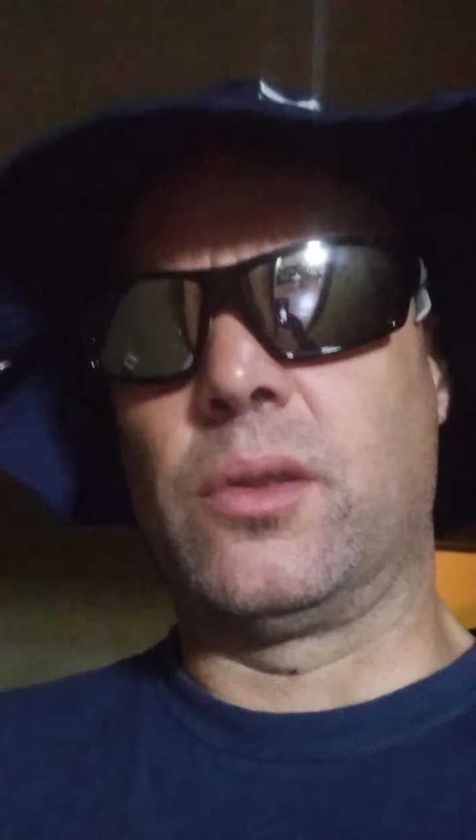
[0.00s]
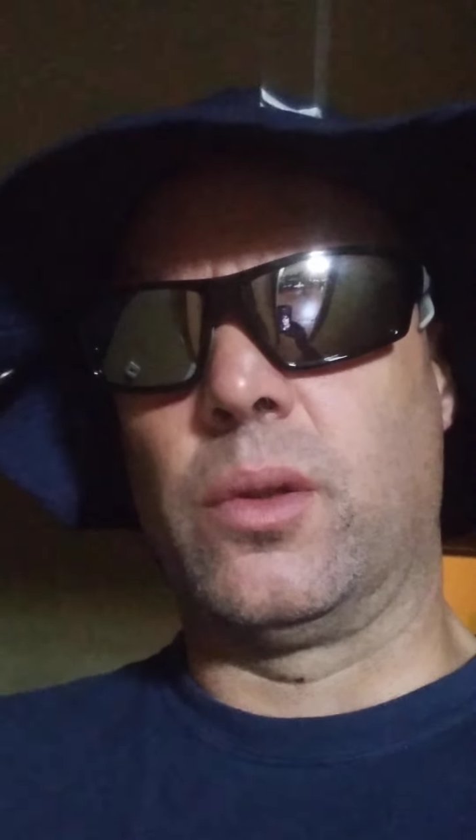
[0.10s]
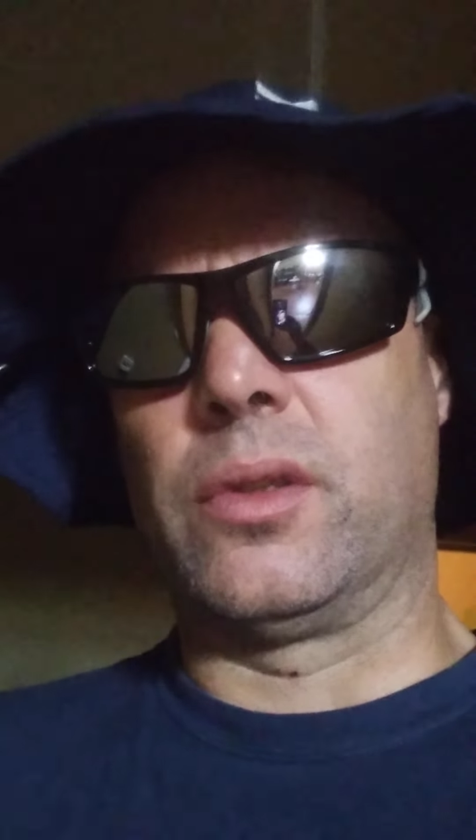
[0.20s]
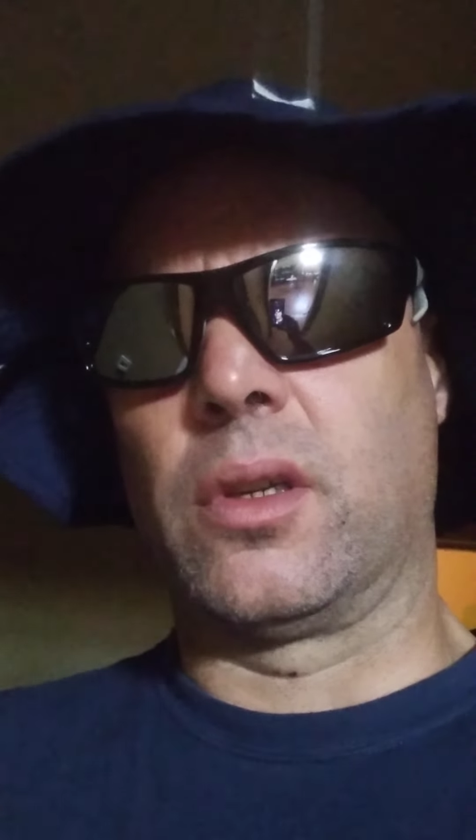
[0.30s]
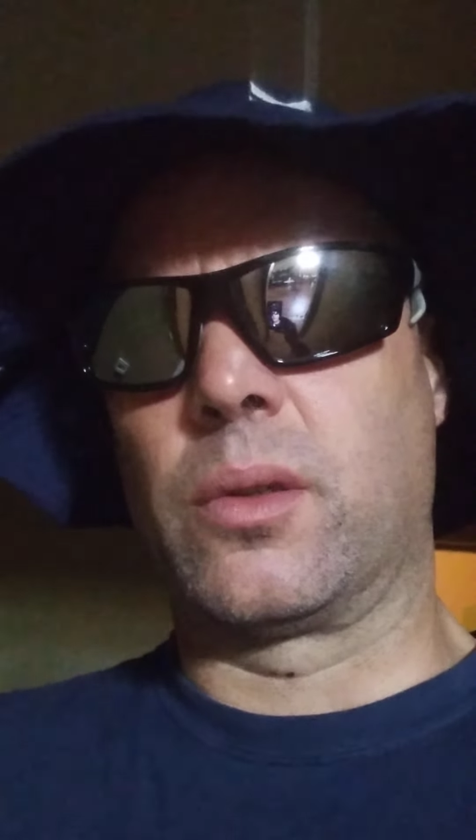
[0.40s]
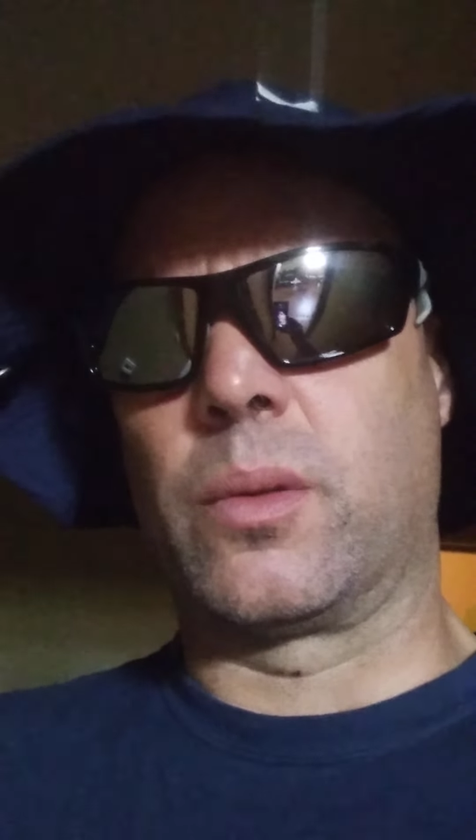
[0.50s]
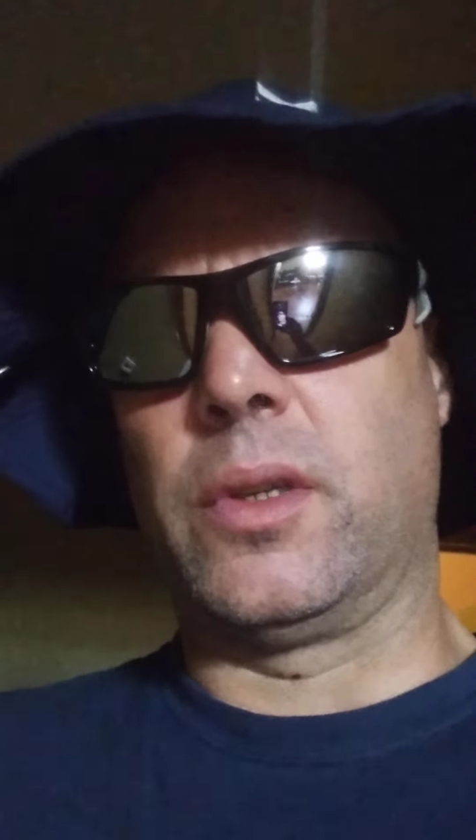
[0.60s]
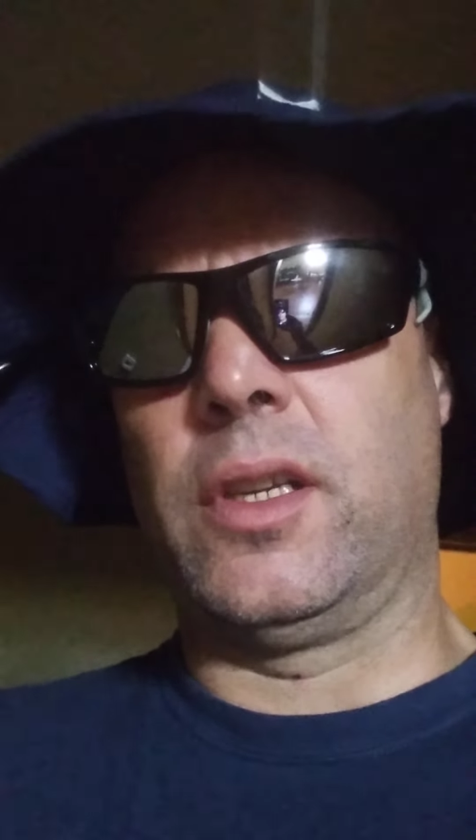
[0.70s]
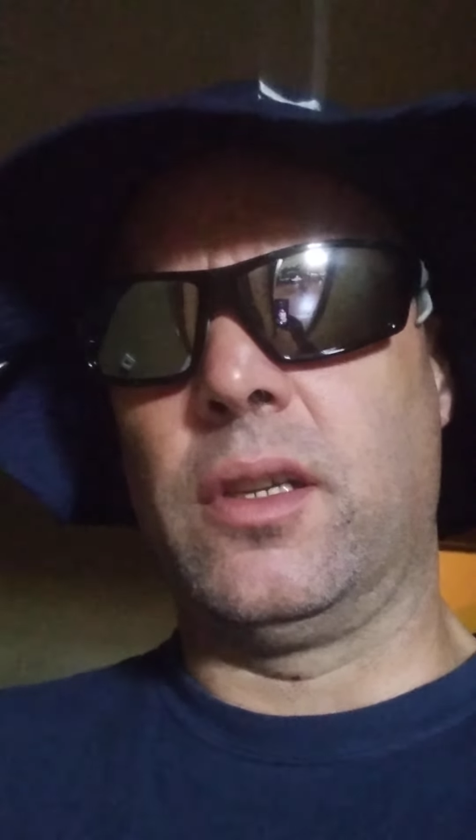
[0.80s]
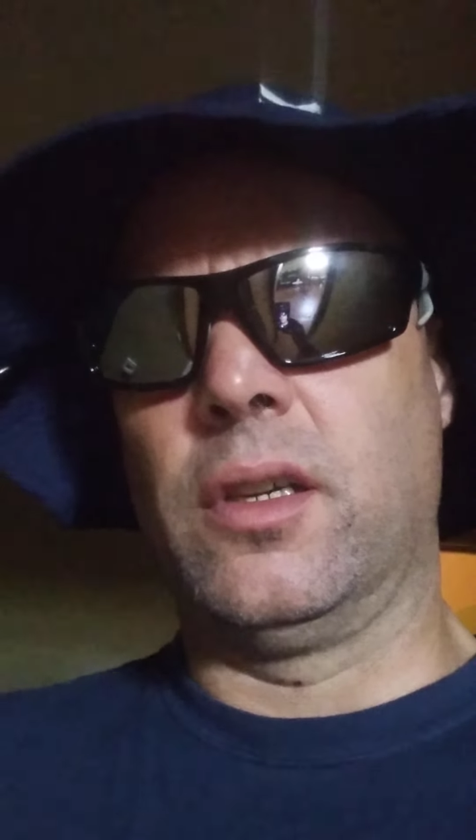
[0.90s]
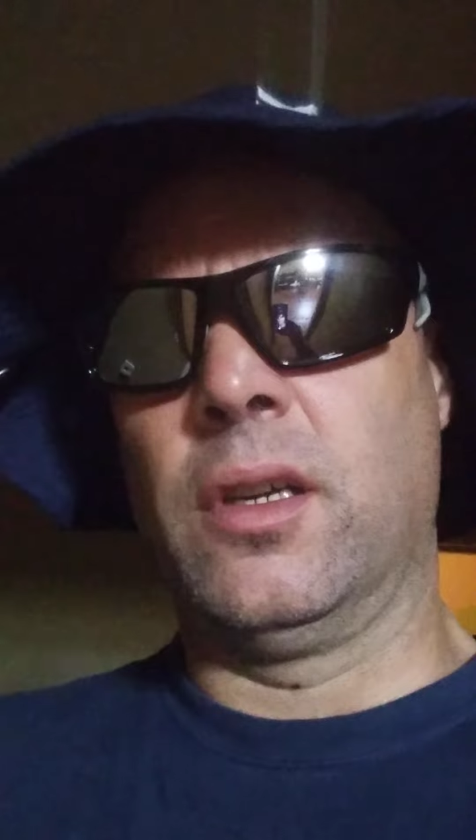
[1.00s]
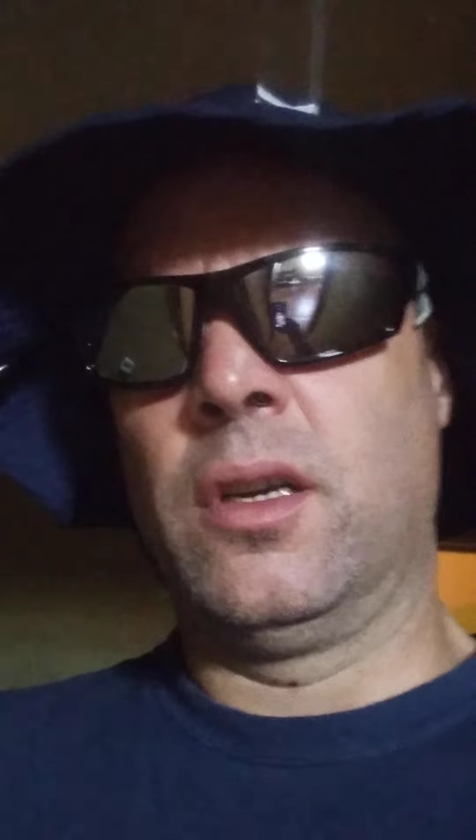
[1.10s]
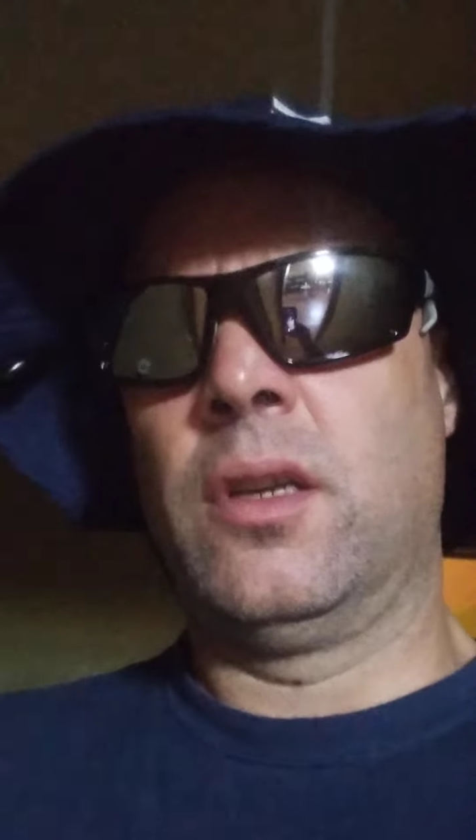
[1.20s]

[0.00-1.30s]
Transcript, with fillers: towards our creator.